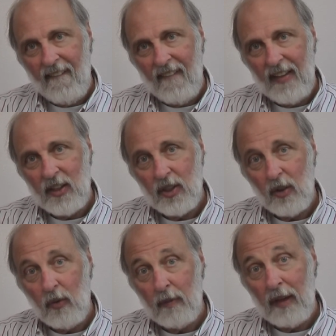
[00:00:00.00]
And so
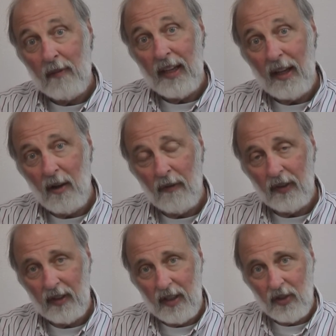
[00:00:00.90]
what might be
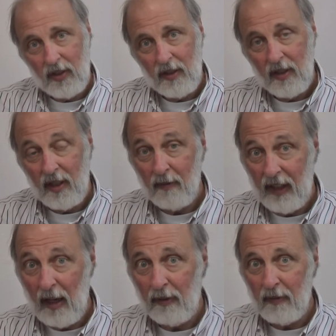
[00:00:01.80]
helpful is some
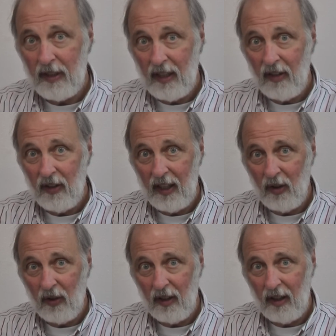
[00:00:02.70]
complementarity
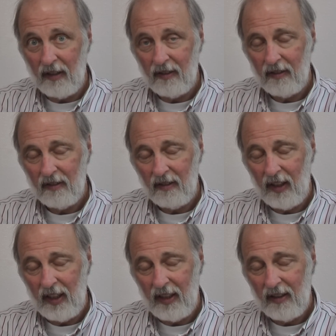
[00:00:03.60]
going on,
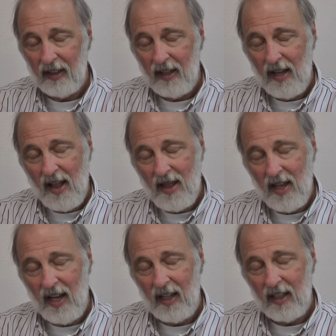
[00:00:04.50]
right?
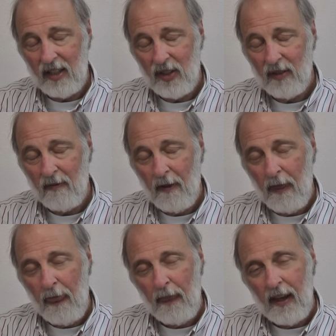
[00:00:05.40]
That is,
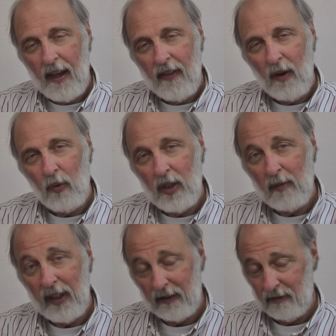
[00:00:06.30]

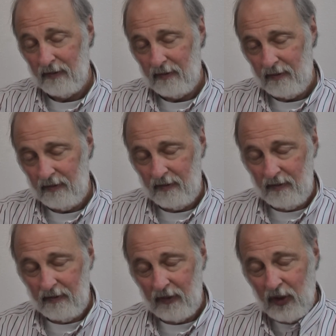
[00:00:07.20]
wouldn't
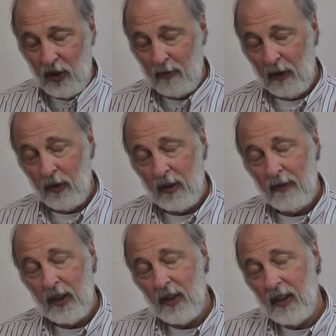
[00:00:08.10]
it be
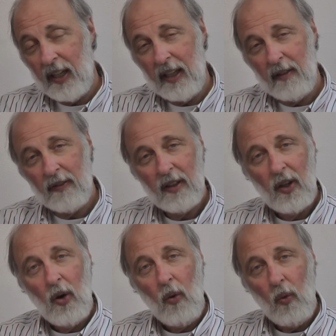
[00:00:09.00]
good if
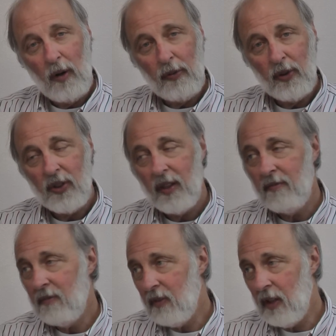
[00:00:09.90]
one
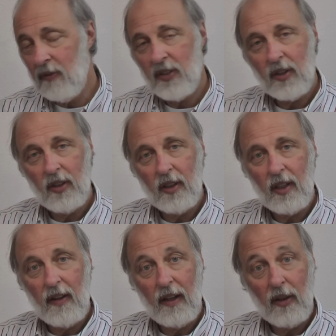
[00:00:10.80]
person loves to cook
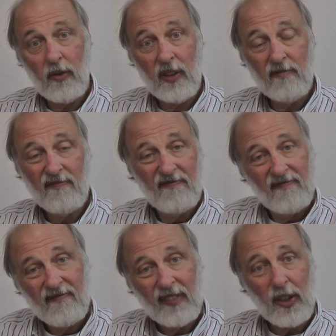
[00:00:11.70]
and the other one
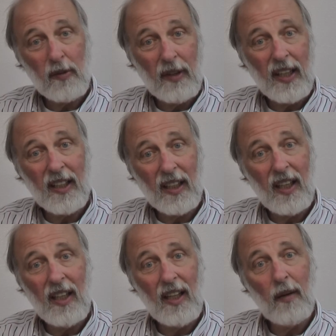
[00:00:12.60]
doesn't mind
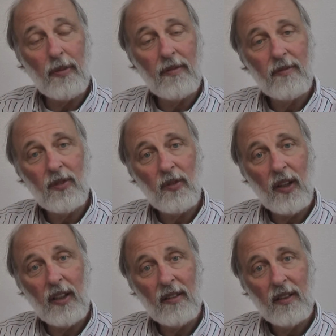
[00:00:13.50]
cleaning up, right?